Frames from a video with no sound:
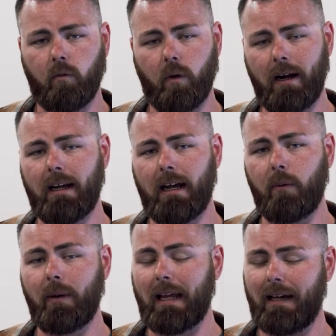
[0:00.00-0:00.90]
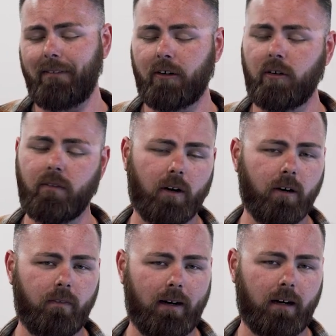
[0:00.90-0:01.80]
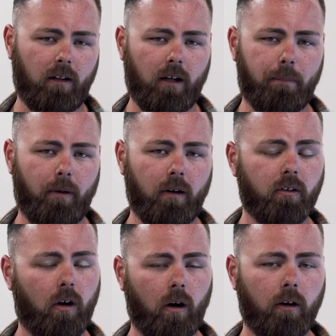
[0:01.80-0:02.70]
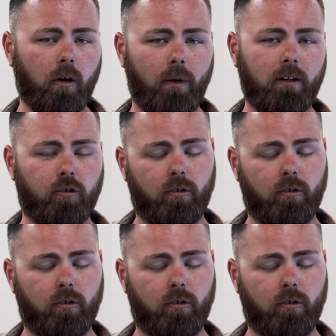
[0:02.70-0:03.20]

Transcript: Right now, we have actually verified a lot of parts are going to